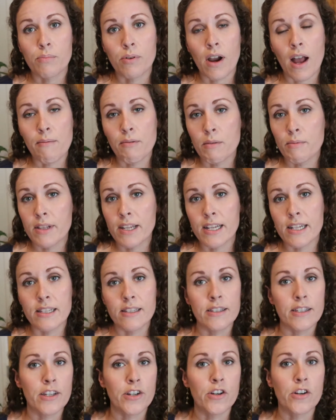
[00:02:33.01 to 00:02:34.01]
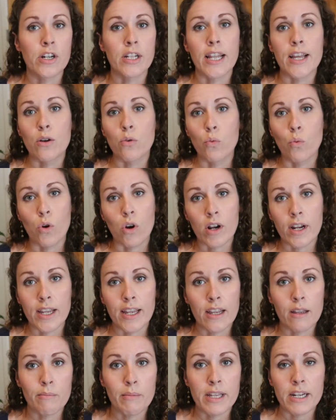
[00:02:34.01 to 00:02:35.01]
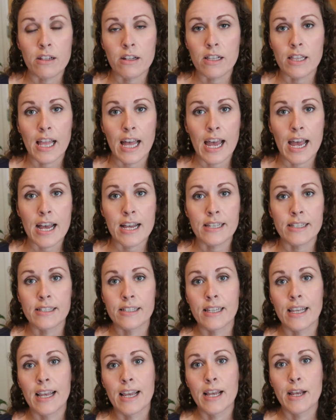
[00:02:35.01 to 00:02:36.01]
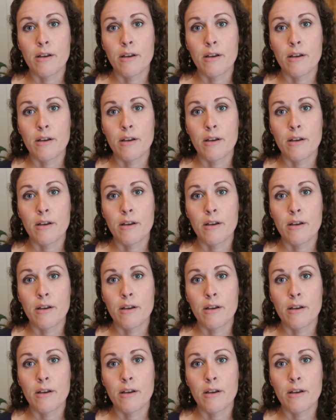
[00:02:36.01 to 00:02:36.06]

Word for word: probably considered like working middle class.